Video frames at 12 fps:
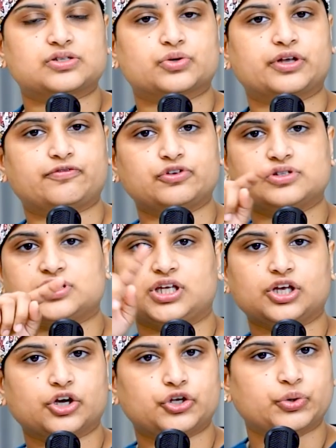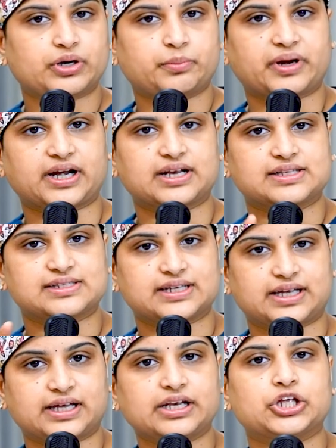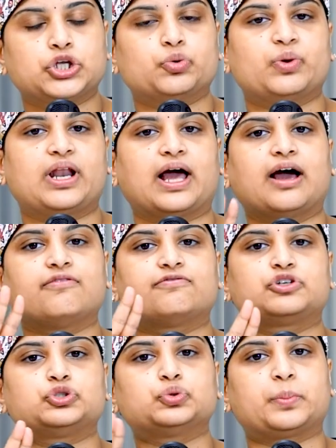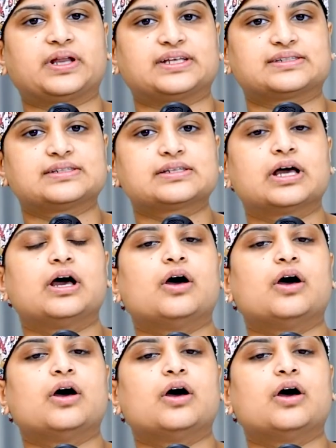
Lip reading: So if you see a urine pregnancy kit, you will have two places.